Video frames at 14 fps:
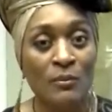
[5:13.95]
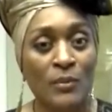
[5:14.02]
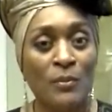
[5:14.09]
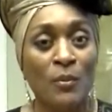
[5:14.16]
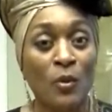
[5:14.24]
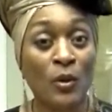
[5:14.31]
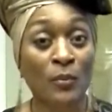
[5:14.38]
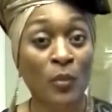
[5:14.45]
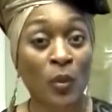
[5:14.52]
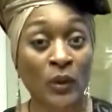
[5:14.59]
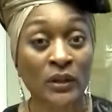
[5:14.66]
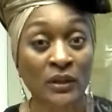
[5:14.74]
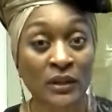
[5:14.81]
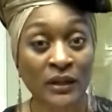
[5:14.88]
but more
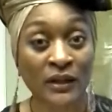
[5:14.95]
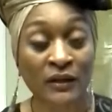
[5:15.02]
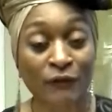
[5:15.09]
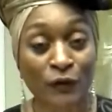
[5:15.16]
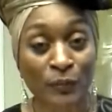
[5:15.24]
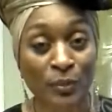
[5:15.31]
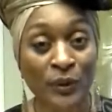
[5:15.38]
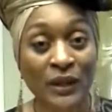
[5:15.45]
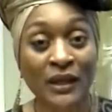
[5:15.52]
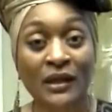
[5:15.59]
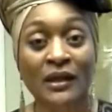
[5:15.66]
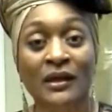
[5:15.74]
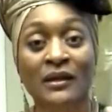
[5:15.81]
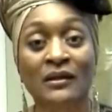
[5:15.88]
importantly, for
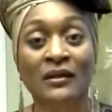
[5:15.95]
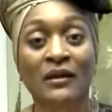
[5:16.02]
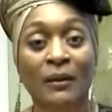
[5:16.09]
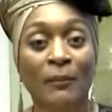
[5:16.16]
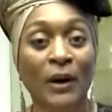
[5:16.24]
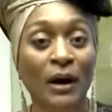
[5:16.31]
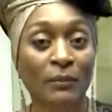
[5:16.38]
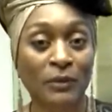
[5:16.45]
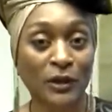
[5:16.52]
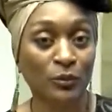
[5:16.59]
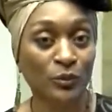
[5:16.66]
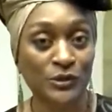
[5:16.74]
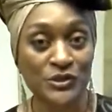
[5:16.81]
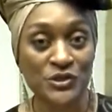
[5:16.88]
bringing in
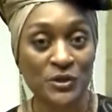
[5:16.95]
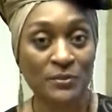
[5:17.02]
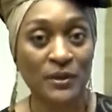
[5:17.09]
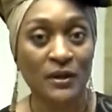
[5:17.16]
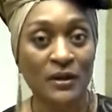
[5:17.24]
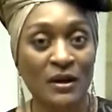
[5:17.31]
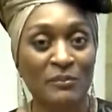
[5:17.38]
public worship,